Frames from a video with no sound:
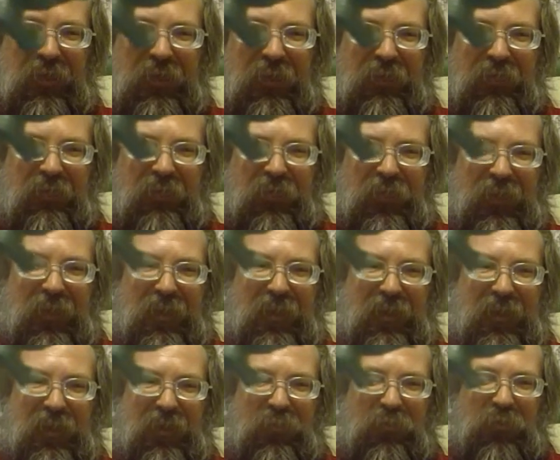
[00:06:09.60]
didn't find
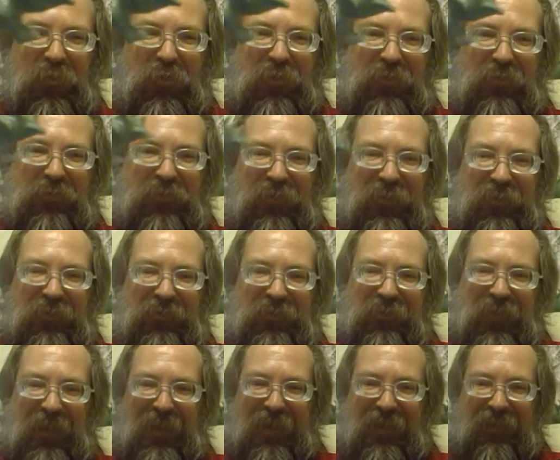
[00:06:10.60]
any ones
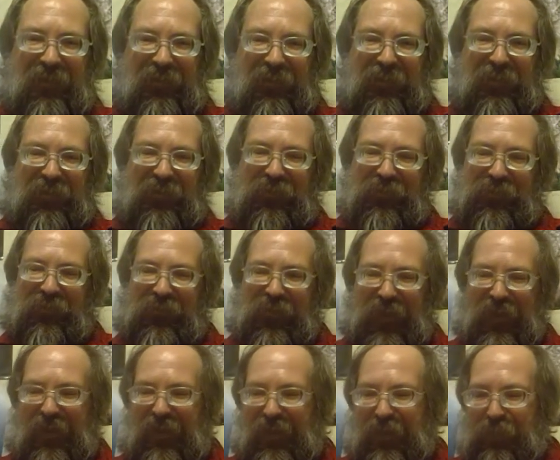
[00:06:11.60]
exactly the
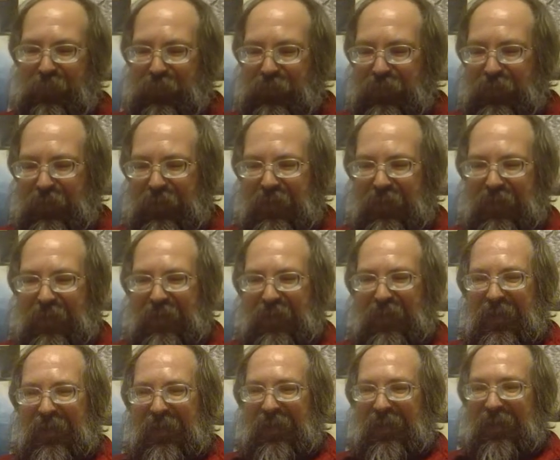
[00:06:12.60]
same.
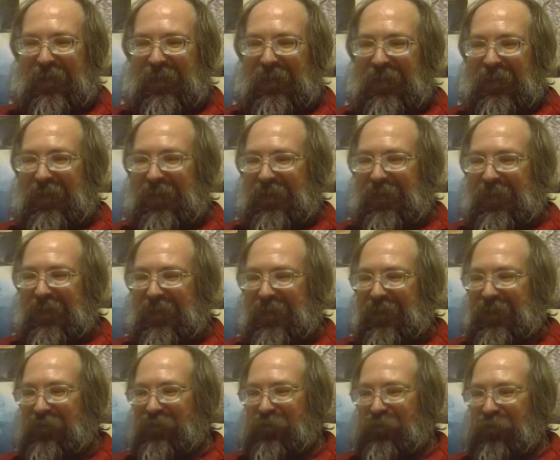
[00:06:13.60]

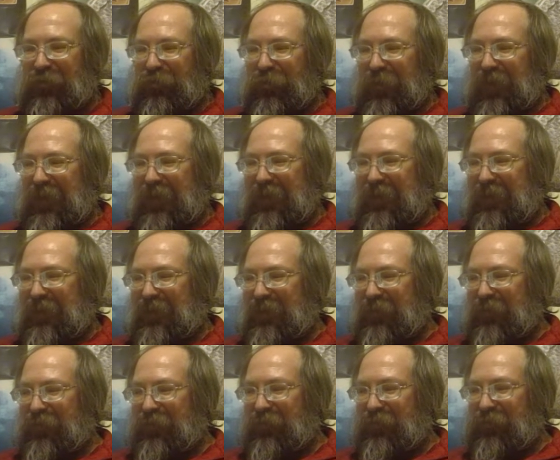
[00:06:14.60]
So that
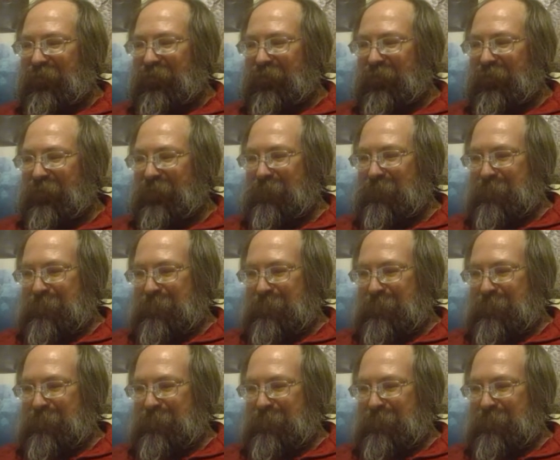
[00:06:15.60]
is,